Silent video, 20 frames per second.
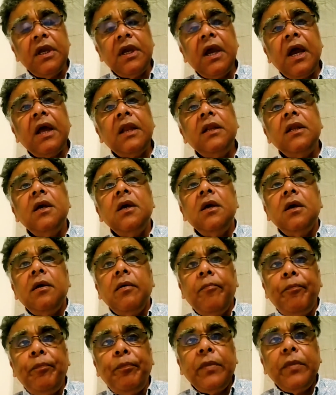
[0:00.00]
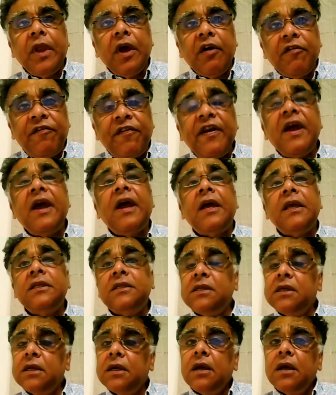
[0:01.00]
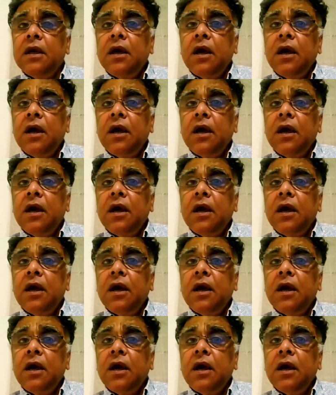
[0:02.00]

had affairs